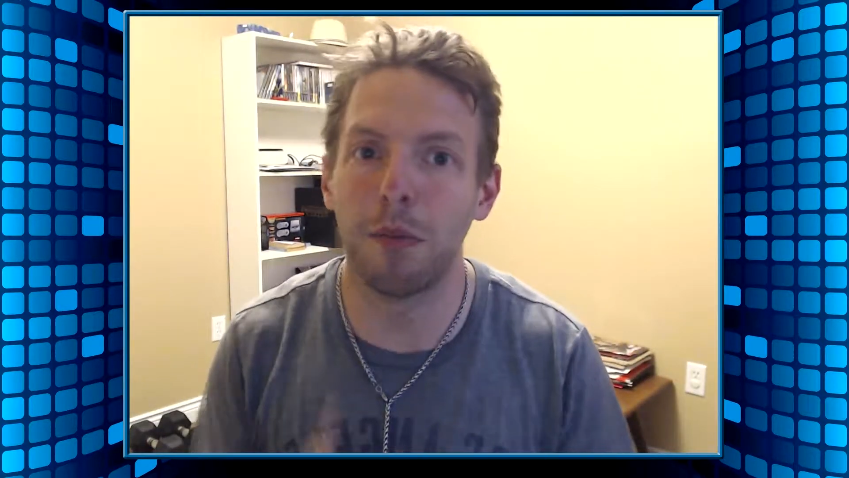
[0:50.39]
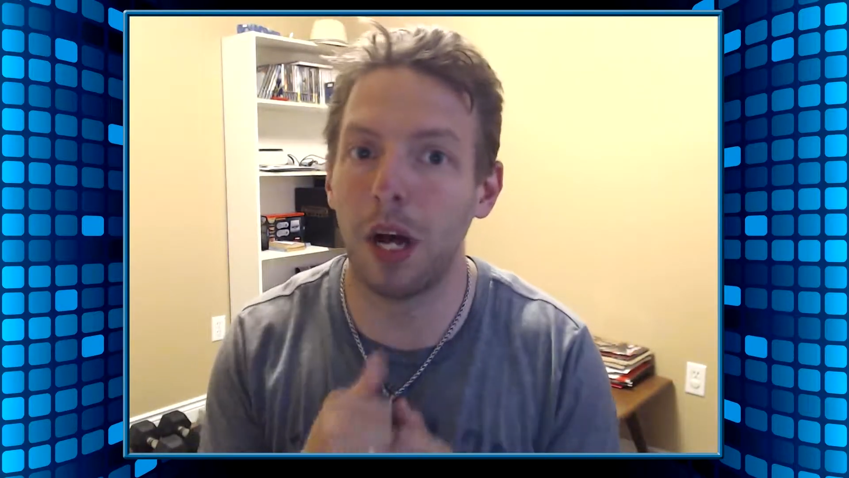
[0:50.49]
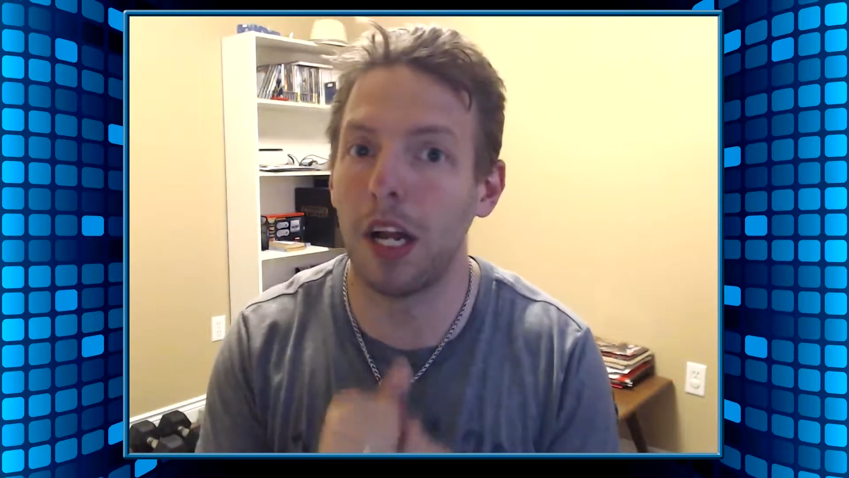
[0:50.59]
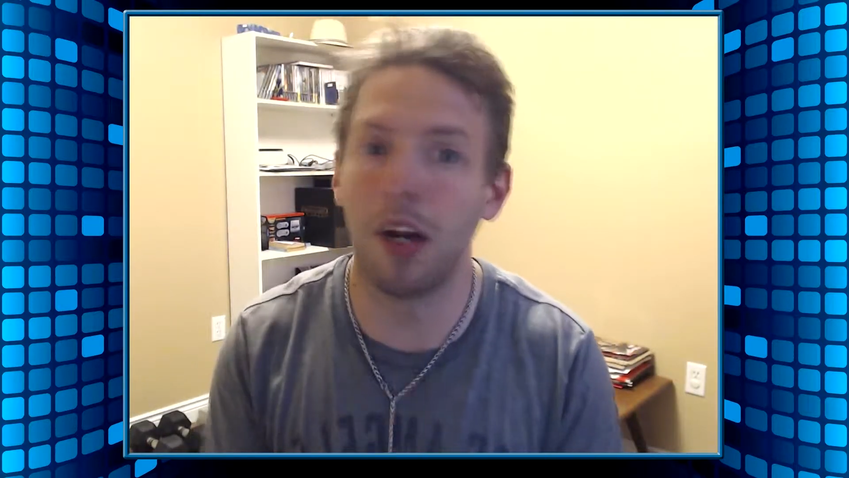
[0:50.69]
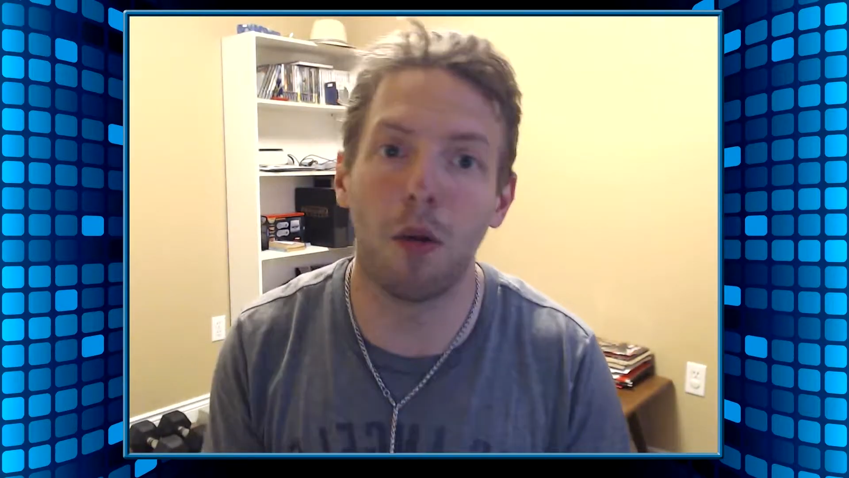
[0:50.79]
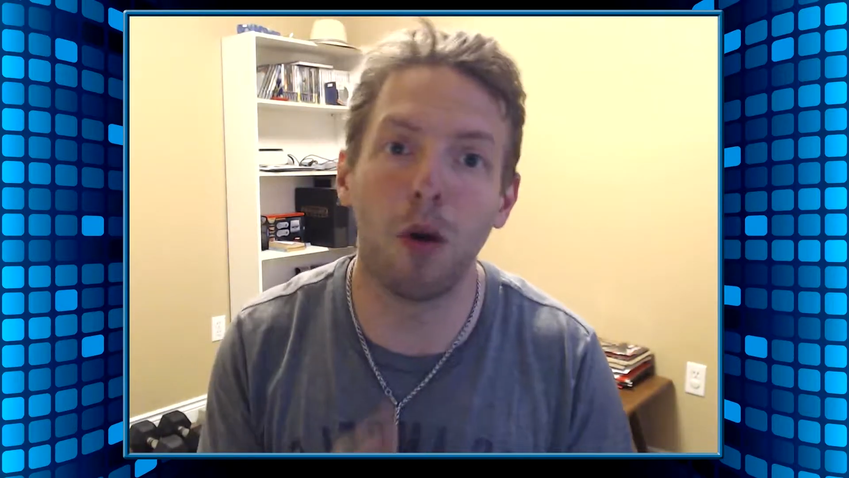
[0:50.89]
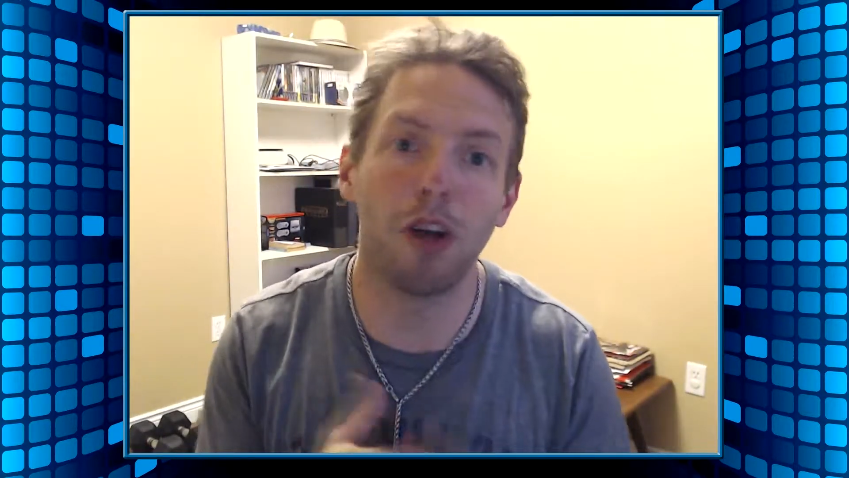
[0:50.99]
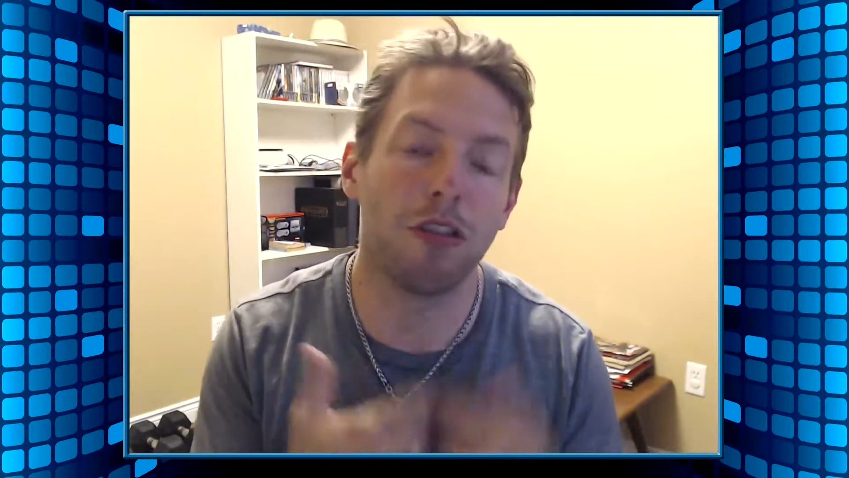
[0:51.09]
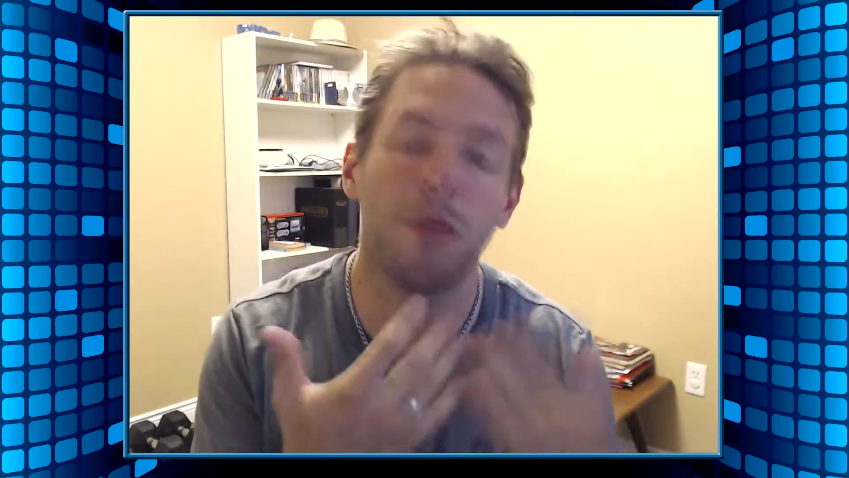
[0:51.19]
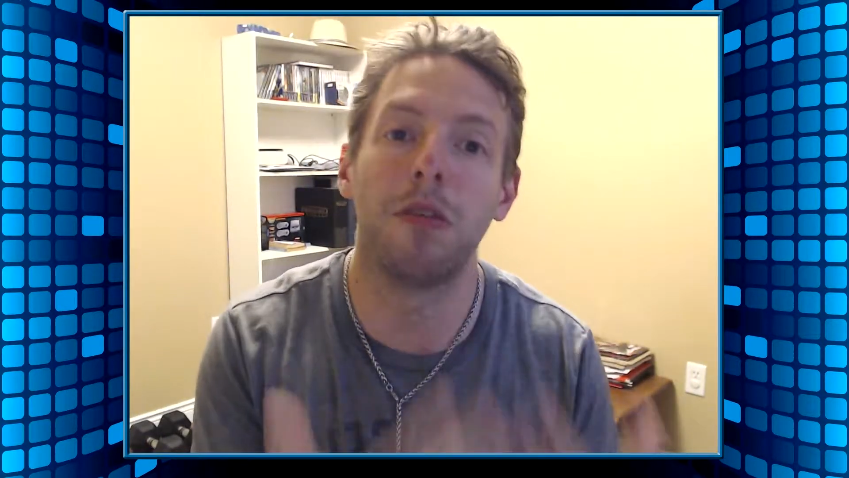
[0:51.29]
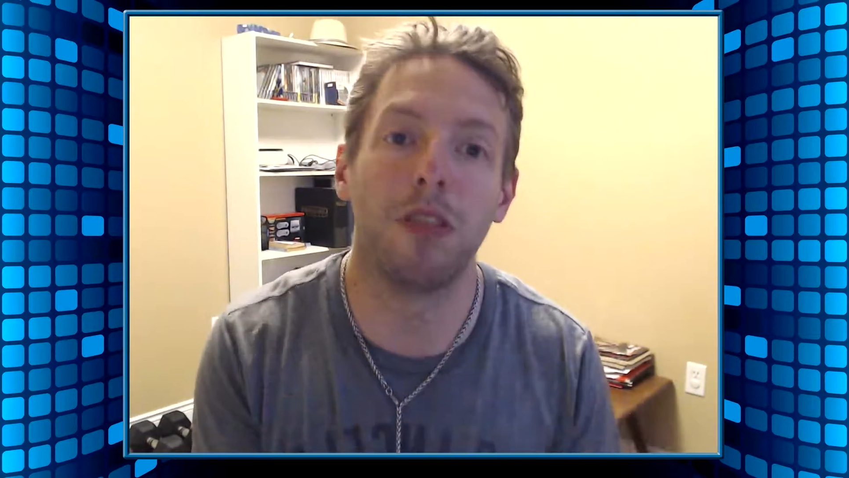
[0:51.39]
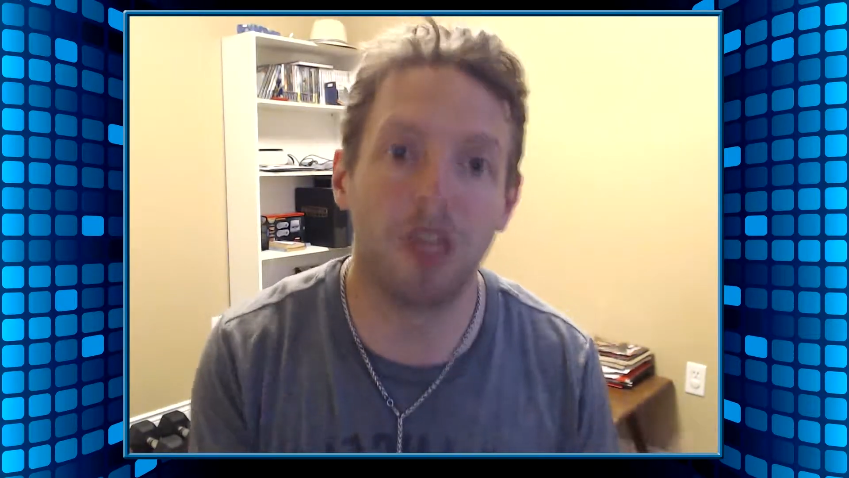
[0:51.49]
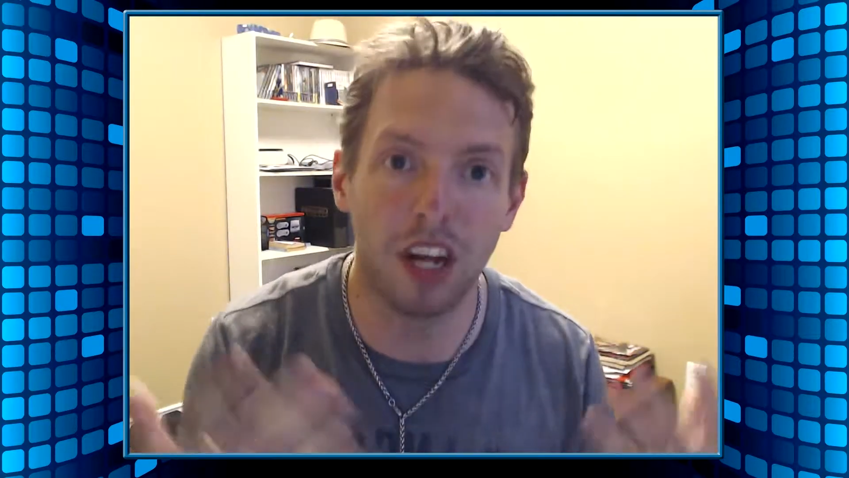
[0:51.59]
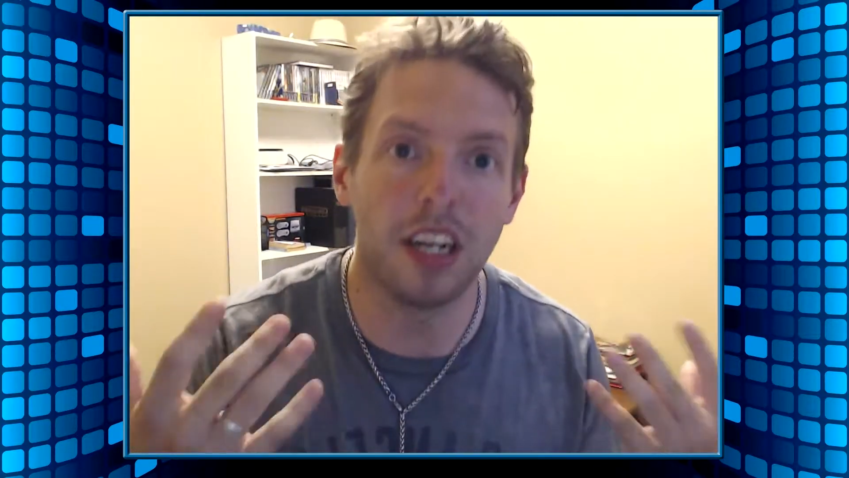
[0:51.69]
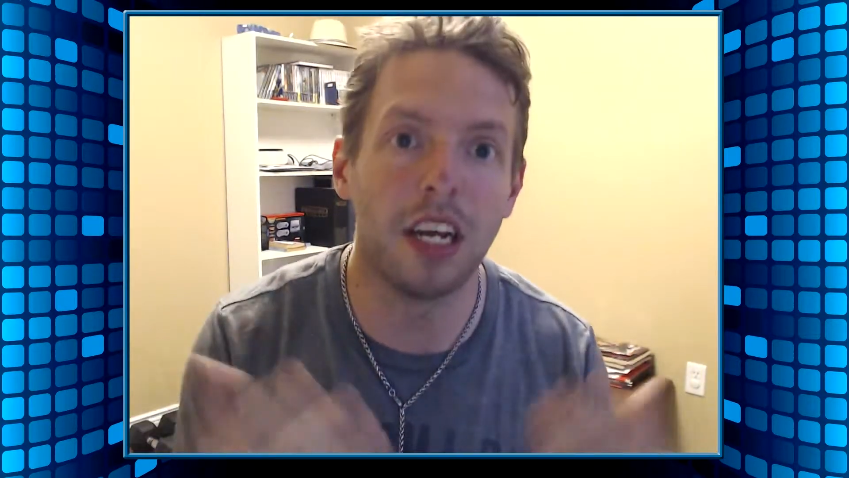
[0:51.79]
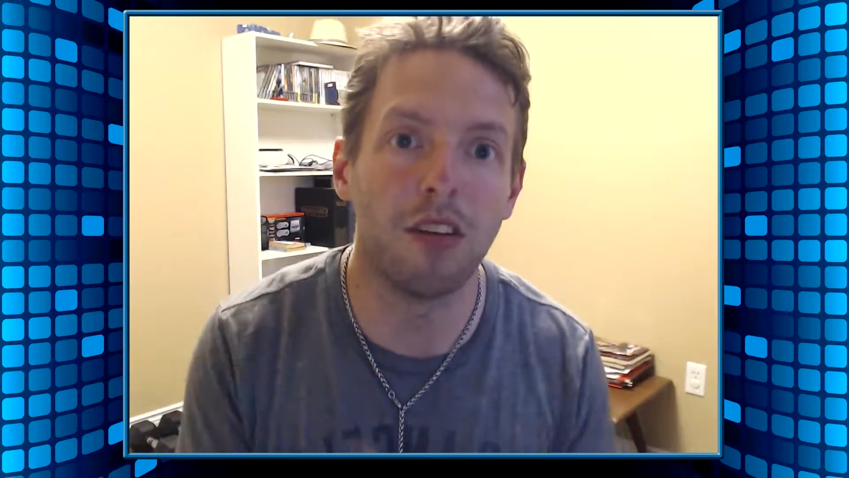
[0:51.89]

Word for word: and not watching them till Sunday.